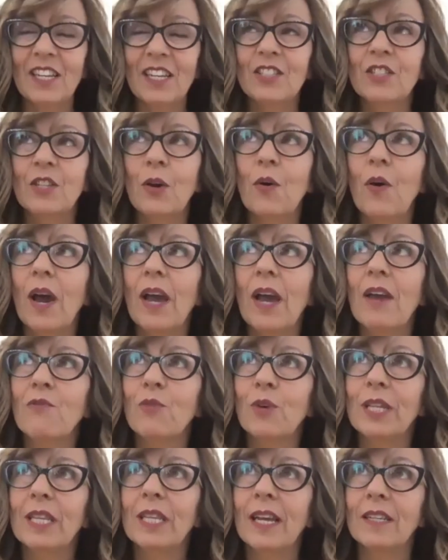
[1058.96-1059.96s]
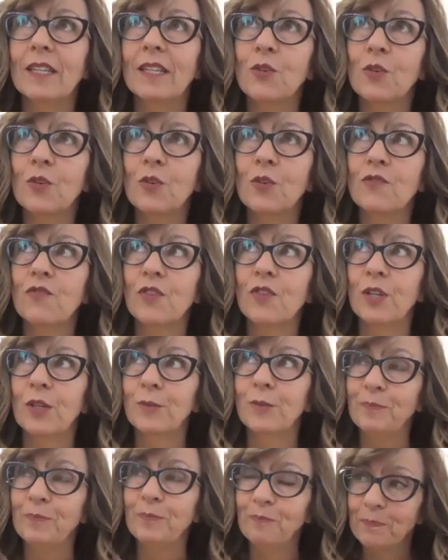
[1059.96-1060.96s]
so I have one last question
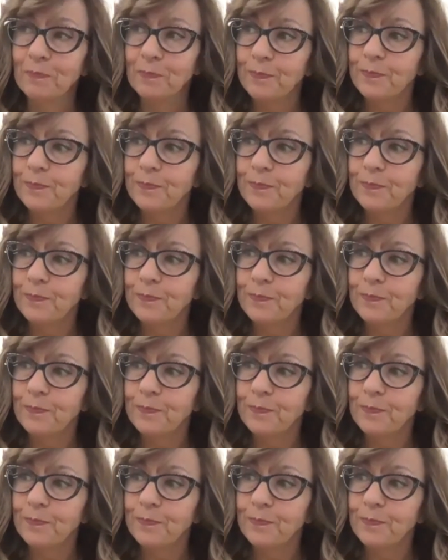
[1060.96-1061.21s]
for you.